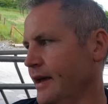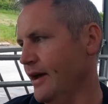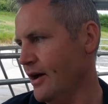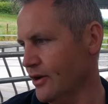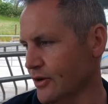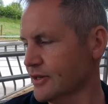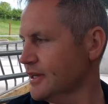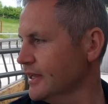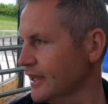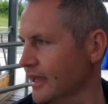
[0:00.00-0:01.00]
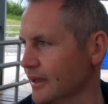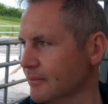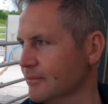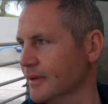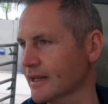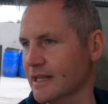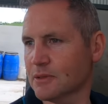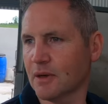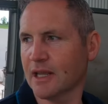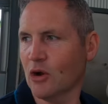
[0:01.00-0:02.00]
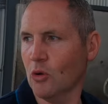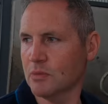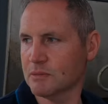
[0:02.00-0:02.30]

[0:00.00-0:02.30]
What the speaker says: Oh, look at least when I get home